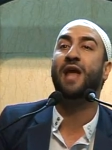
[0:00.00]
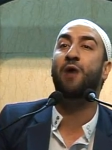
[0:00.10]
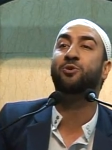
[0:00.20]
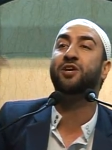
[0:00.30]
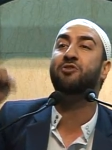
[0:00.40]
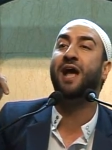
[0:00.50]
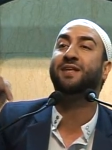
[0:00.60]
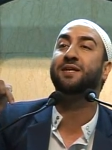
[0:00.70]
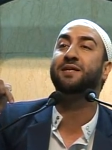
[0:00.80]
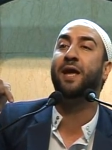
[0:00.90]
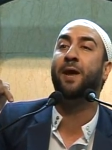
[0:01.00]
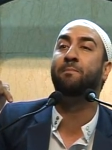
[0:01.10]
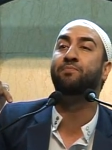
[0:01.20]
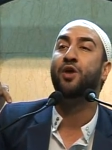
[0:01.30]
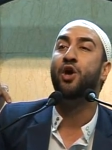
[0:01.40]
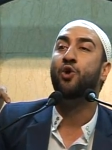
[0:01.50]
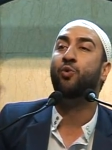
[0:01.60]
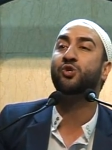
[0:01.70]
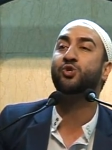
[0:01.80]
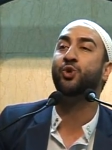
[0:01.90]
counteracted him
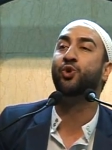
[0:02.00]
was who?